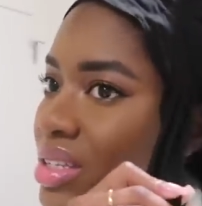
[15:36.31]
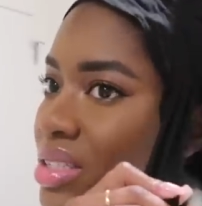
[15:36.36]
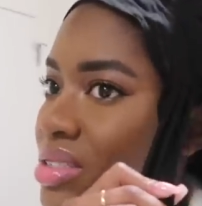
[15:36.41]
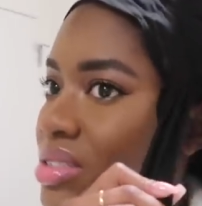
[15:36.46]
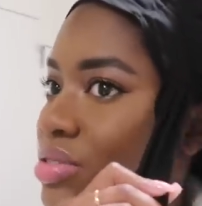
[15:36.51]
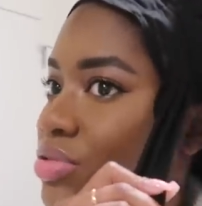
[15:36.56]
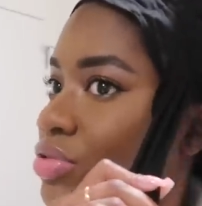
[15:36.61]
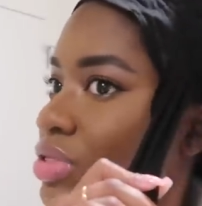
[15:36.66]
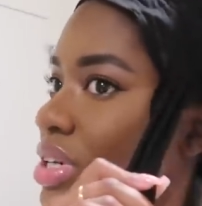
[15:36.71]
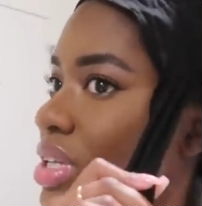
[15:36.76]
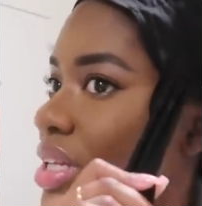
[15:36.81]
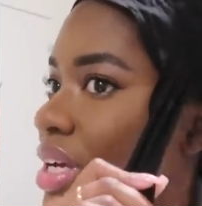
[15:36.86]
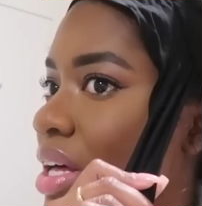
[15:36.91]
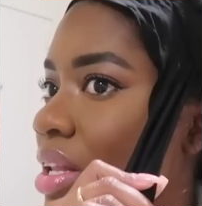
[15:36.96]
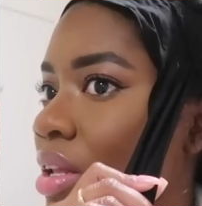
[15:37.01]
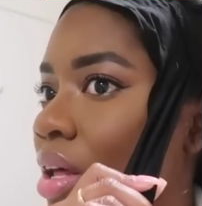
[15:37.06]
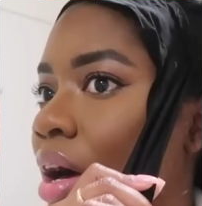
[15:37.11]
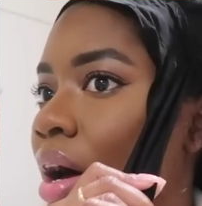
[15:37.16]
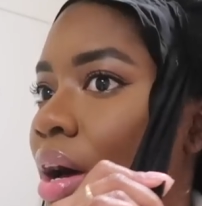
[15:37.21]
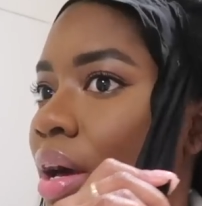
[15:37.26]
It's really
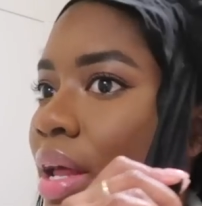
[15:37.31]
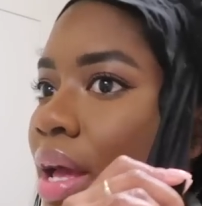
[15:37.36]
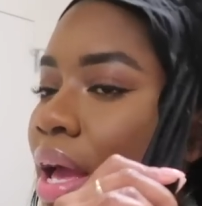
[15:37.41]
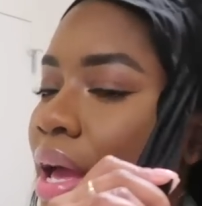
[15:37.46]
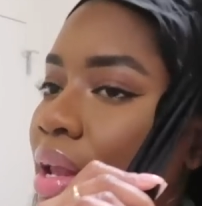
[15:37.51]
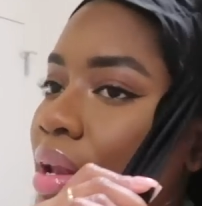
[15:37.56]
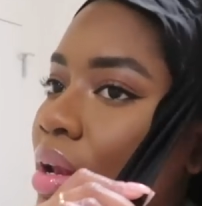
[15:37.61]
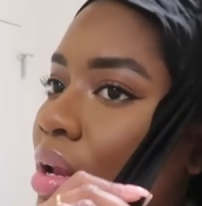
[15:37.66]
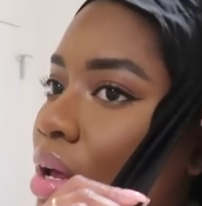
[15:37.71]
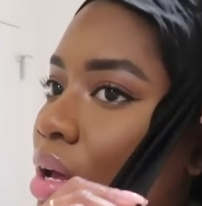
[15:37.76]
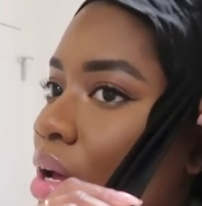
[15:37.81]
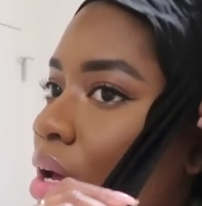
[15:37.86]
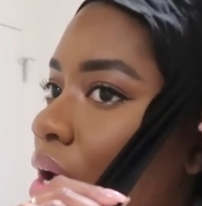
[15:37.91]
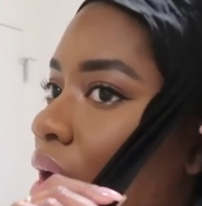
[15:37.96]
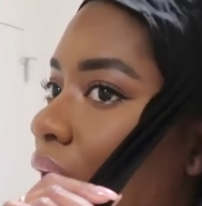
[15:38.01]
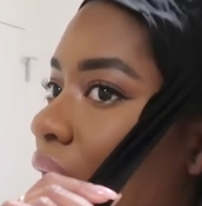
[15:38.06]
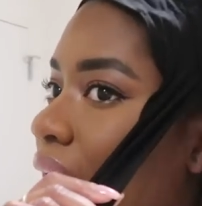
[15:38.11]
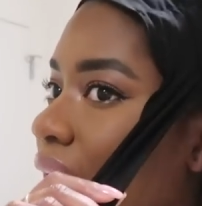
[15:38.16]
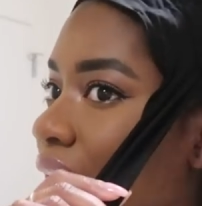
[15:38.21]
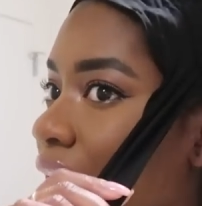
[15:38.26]
a lot. And
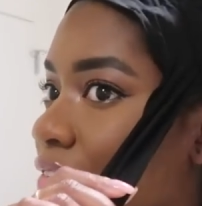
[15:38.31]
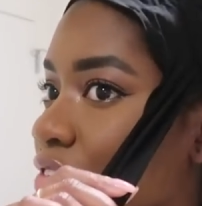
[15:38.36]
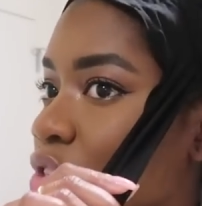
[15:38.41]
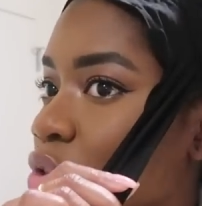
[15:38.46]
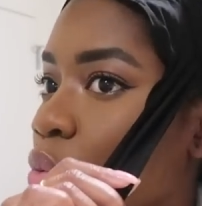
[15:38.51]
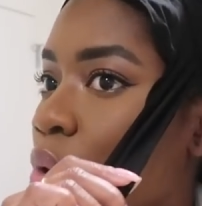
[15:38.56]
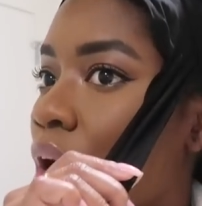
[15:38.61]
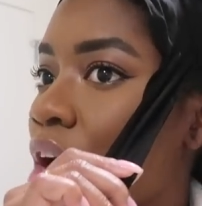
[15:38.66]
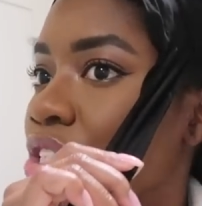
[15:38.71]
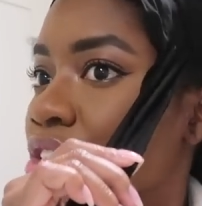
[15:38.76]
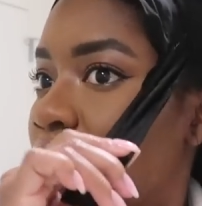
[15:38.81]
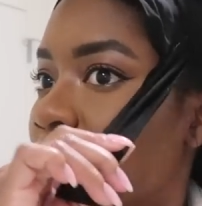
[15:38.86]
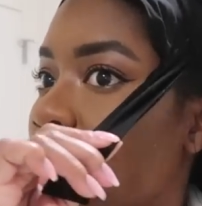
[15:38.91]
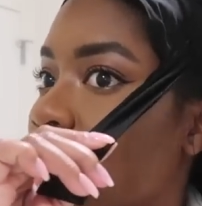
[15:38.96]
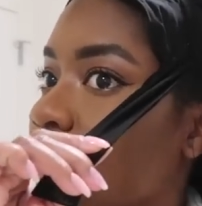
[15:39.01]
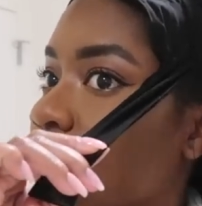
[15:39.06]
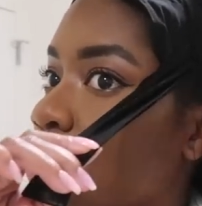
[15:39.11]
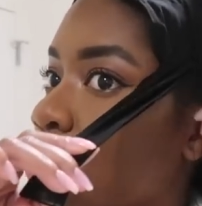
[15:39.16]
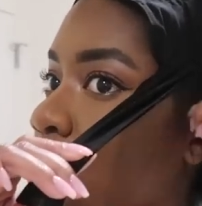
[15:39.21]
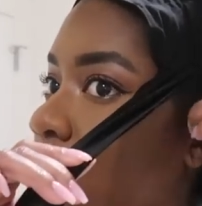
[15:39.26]
I have to wash it
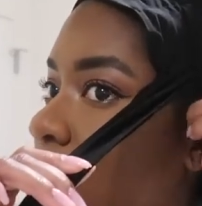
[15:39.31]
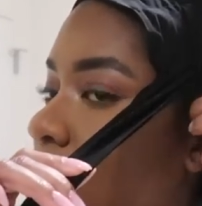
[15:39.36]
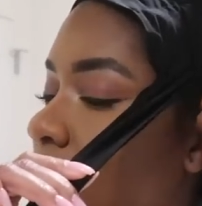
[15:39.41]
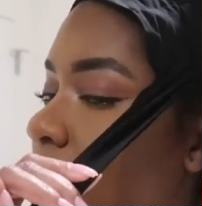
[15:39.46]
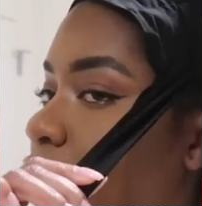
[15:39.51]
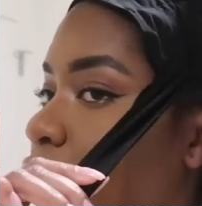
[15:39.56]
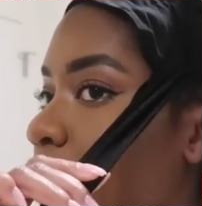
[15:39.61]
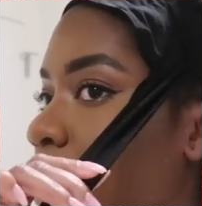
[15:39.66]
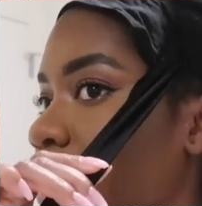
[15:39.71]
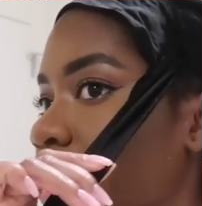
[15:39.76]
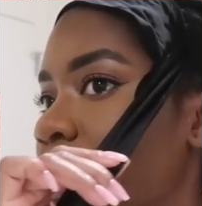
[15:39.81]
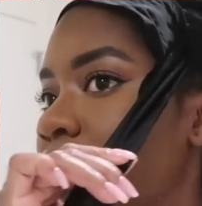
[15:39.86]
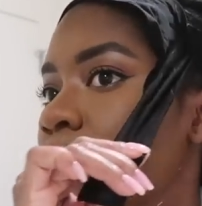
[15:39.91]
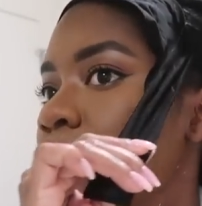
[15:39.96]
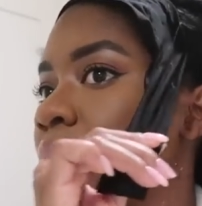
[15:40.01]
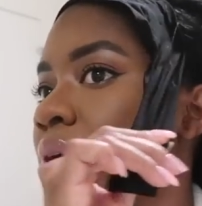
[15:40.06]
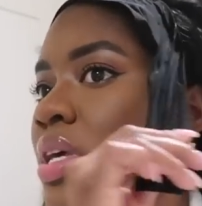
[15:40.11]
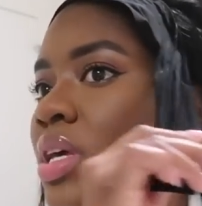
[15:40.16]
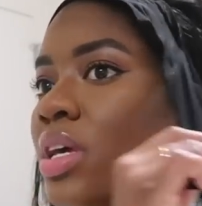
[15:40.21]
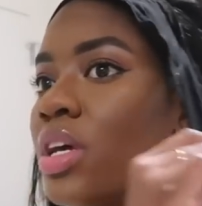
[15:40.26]
every week for it to
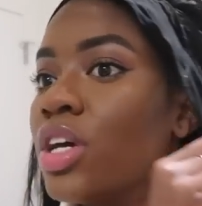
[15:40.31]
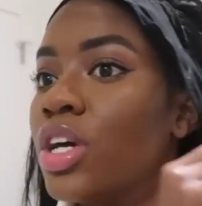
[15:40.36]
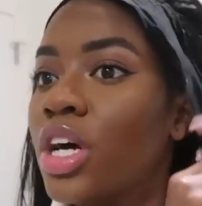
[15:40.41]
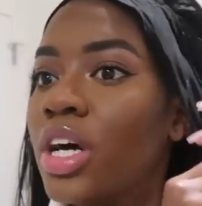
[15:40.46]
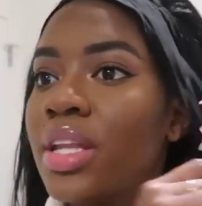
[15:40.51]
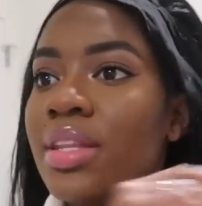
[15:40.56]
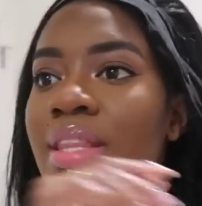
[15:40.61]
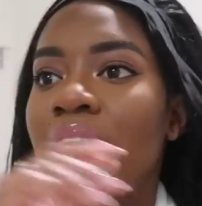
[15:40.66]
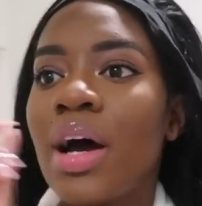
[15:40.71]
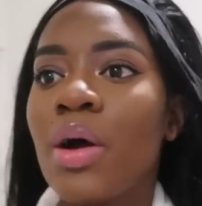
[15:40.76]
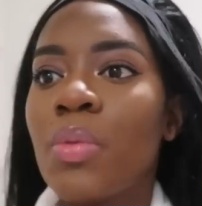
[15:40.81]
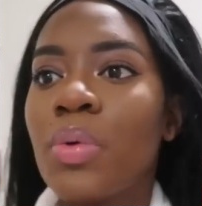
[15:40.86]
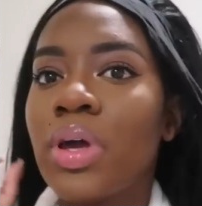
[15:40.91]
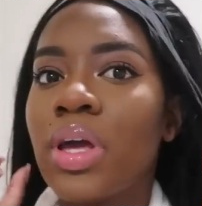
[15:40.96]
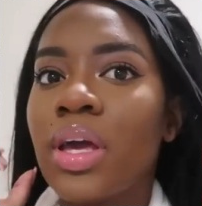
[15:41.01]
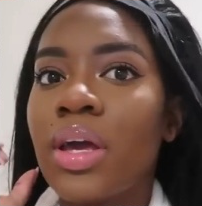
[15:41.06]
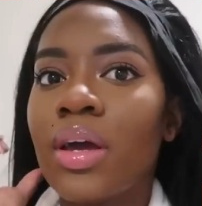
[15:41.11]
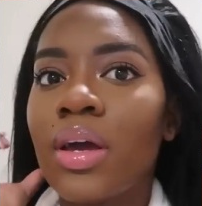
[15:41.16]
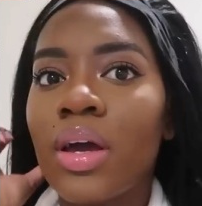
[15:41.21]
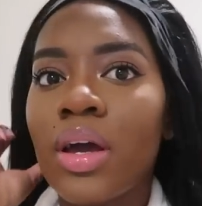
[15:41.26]
be good that
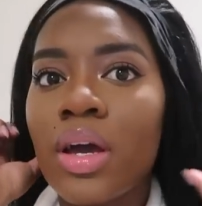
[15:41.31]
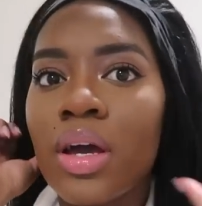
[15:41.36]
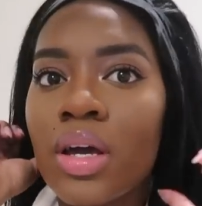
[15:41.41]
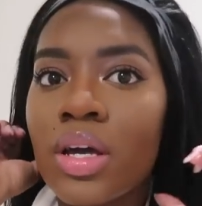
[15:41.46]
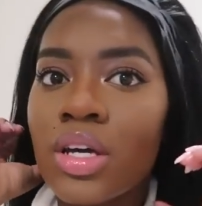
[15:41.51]
week.